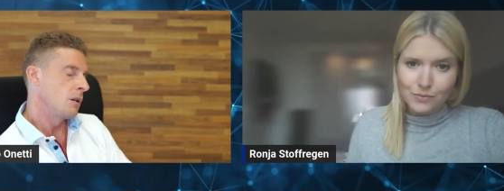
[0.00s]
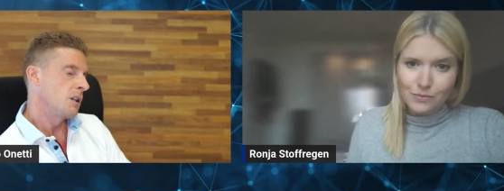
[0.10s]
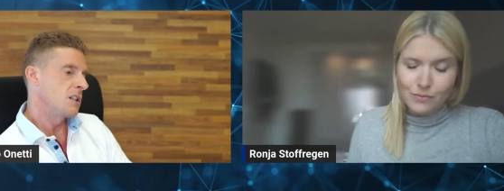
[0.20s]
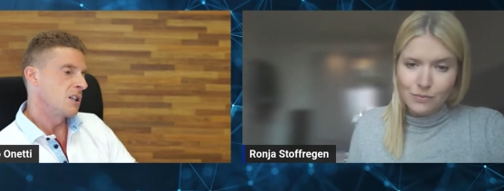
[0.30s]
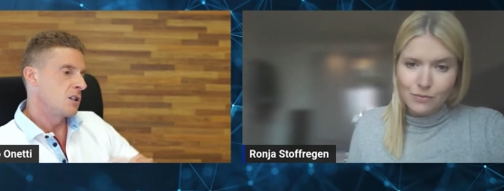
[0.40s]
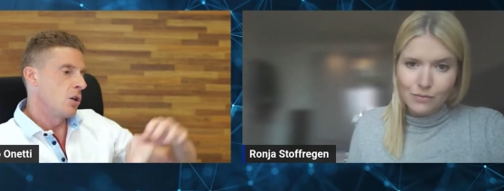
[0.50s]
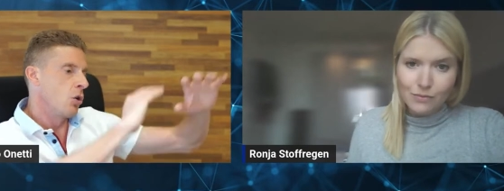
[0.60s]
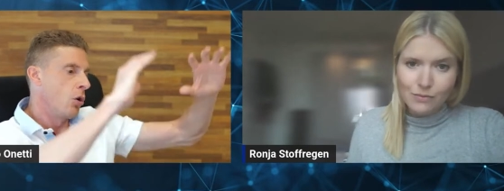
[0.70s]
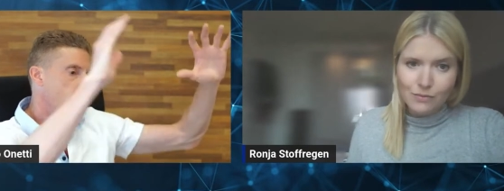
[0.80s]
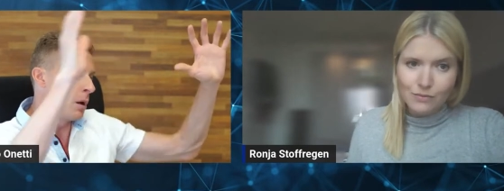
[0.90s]
Speaker 1: this is the
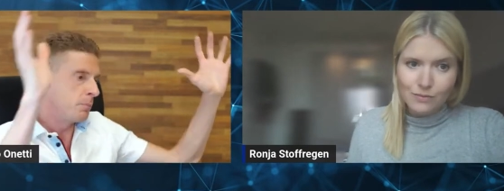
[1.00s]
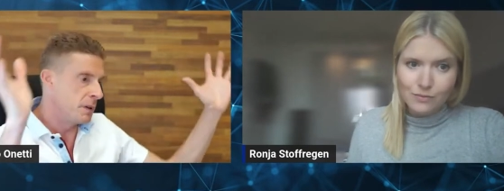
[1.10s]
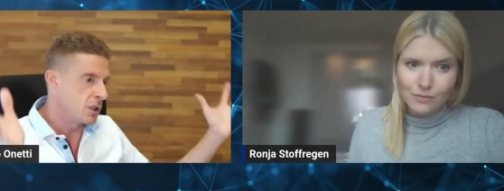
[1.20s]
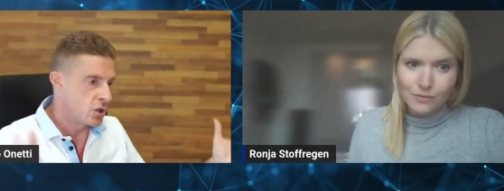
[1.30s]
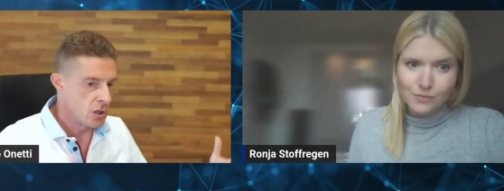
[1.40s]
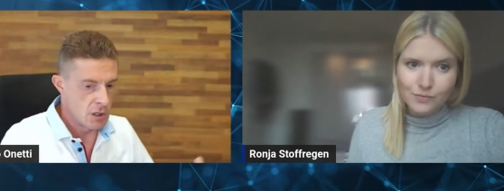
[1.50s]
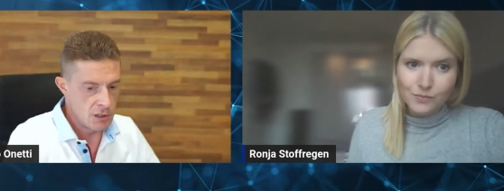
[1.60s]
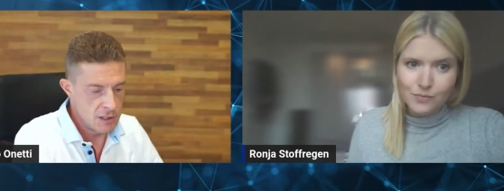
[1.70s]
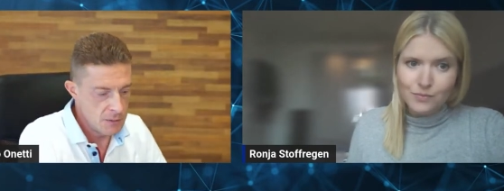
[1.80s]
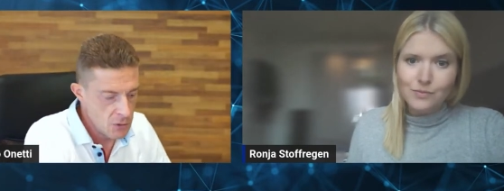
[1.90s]
whole uh, picture in
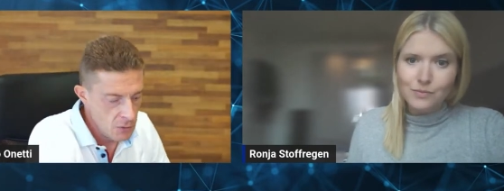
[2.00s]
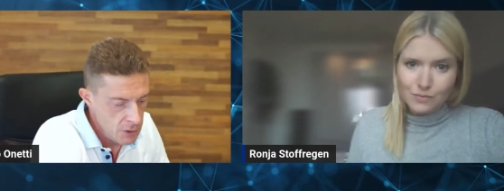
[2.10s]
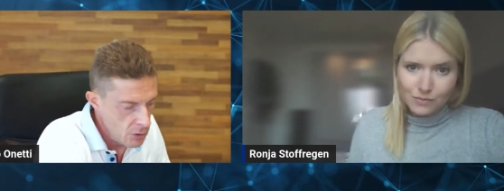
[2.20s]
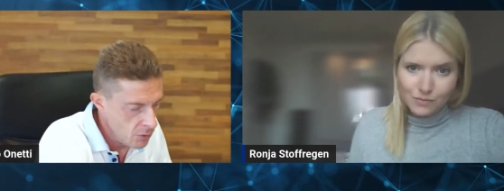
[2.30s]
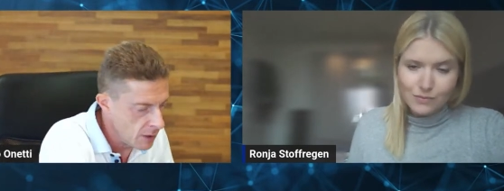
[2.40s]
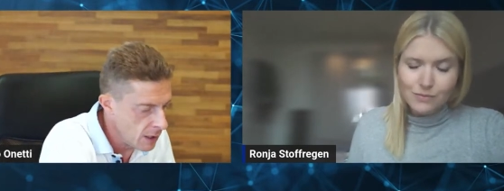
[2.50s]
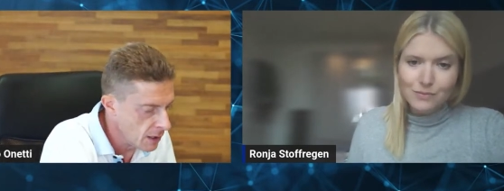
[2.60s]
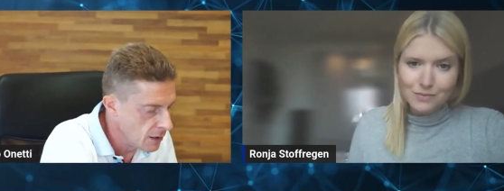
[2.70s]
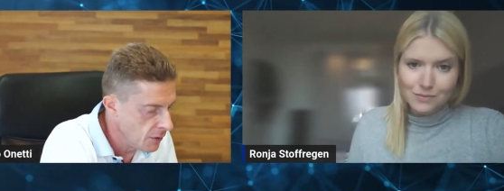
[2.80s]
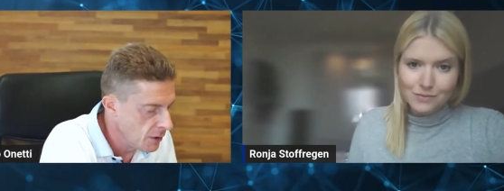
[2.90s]
terms of the overall
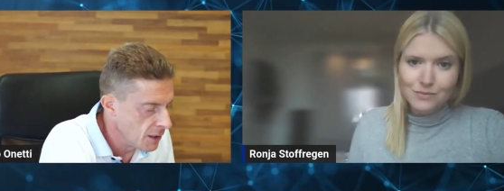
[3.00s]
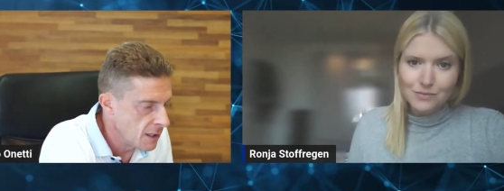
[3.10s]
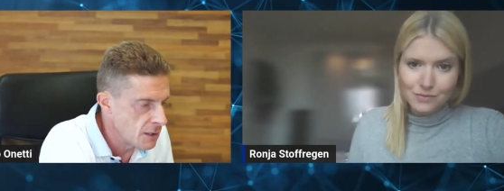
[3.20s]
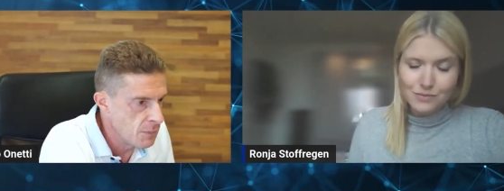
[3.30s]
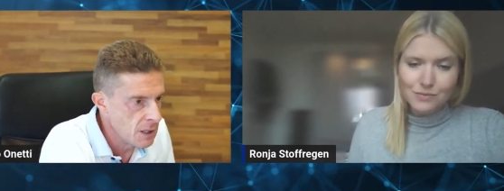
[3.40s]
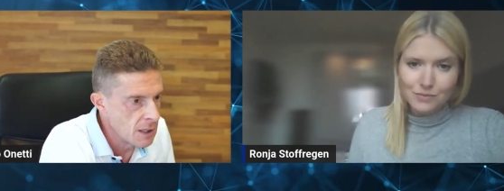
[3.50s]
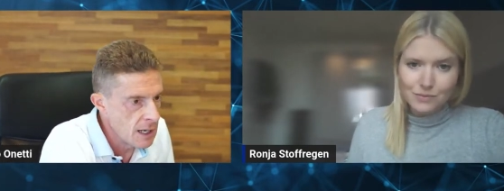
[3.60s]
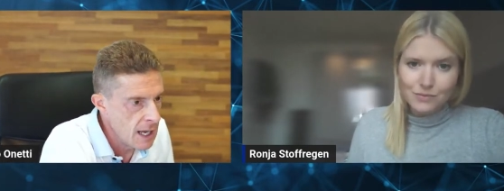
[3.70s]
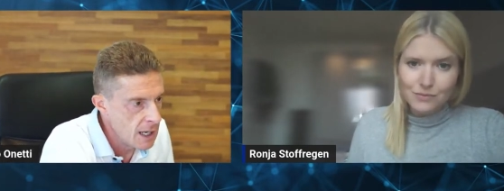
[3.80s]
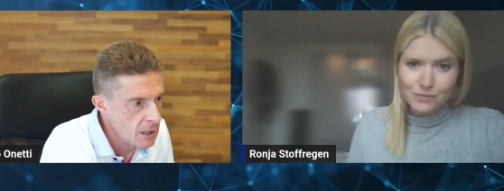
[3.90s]
activity that's been
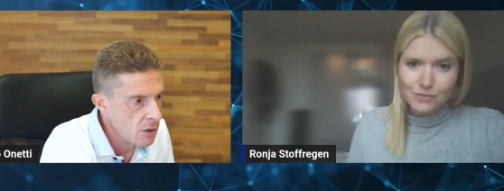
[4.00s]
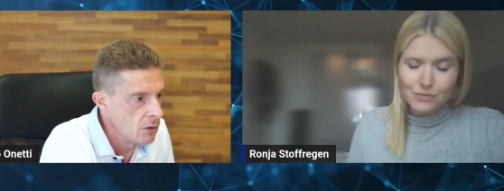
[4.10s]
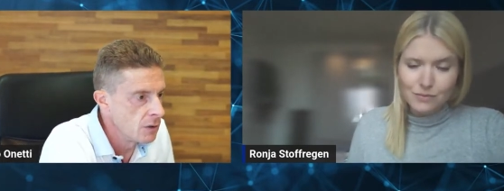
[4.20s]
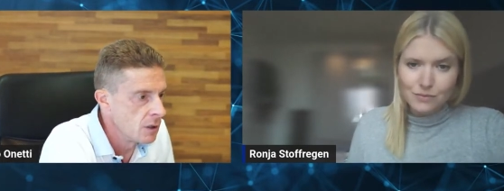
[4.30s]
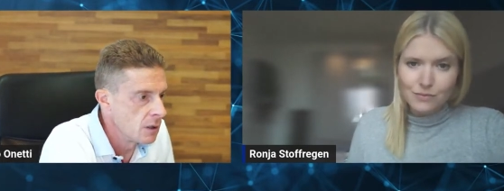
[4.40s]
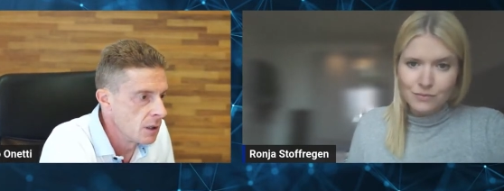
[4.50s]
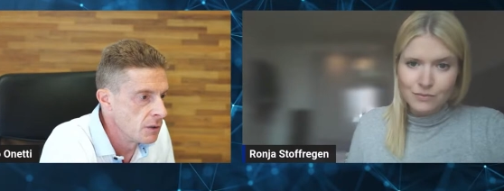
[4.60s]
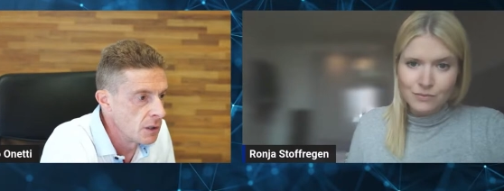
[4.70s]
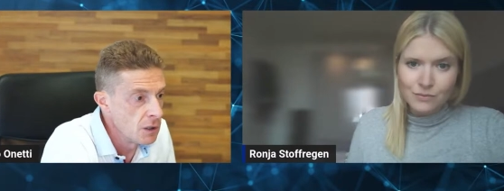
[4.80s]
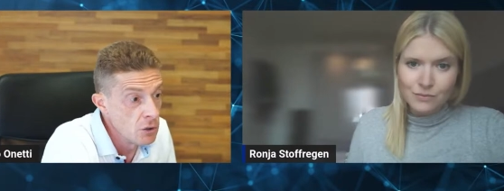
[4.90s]
run on the
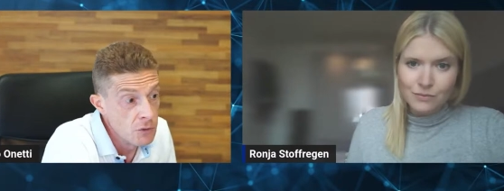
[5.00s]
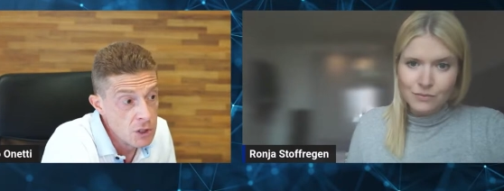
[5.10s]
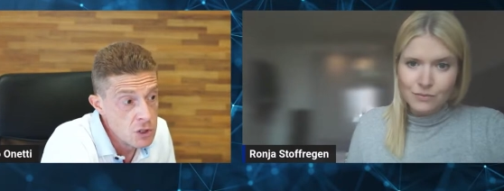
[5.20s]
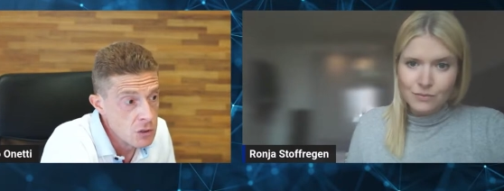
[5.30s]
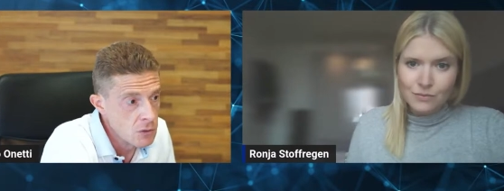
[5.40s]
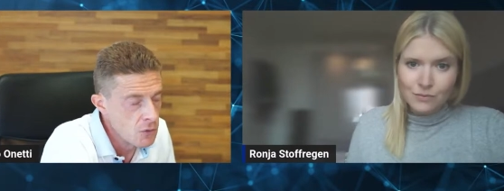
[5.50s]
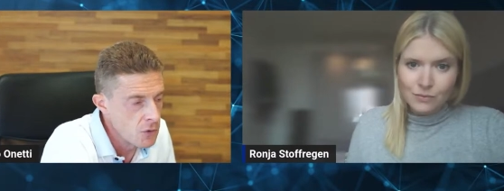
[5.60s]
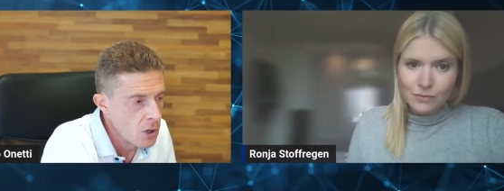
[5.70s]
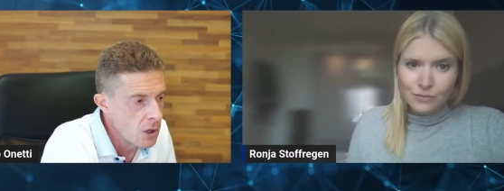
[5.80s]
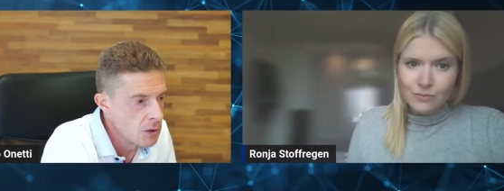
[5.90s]
under innovation
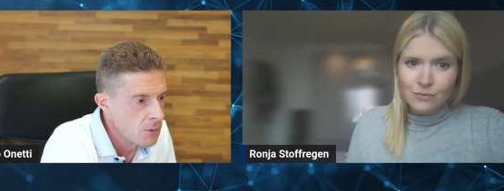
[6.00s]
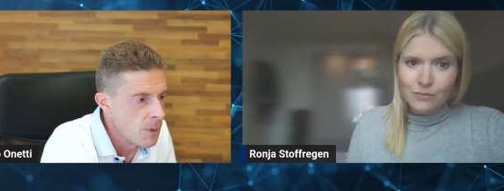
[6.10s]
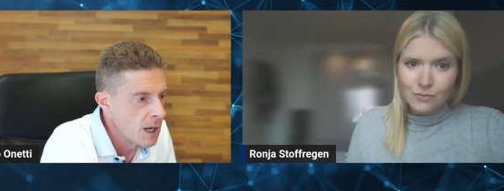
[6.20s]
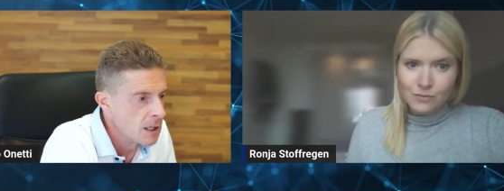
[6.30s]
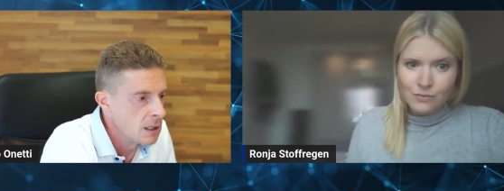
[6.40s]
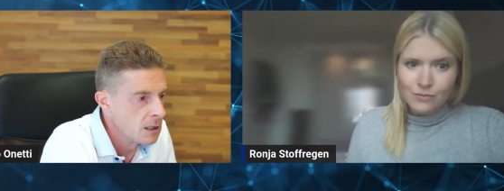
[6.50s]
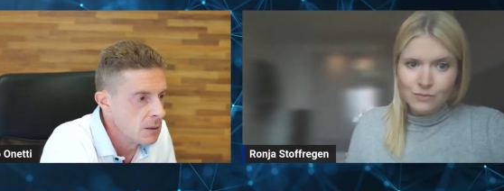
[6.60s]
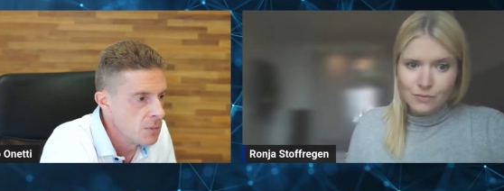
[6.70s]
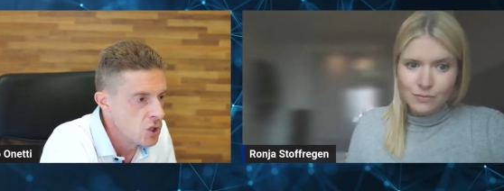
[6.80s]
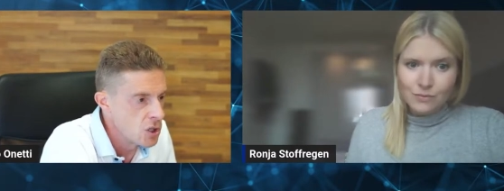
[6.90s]
front by
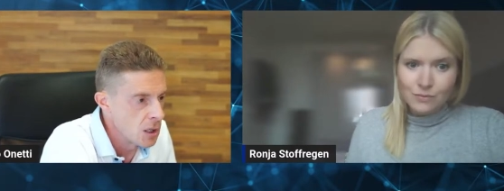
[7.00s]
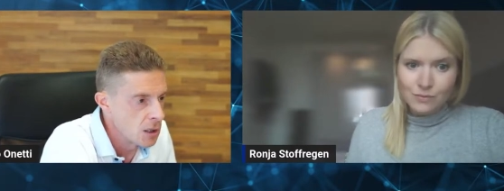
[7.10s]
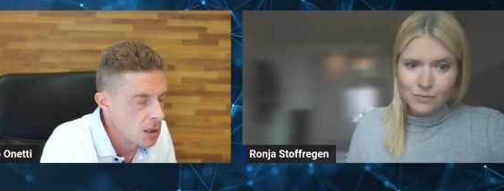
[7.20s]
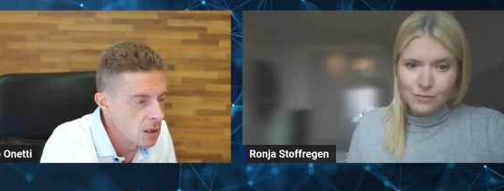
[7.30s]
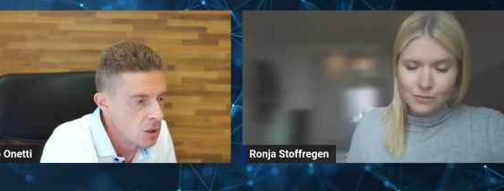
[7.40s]
DB Schenker.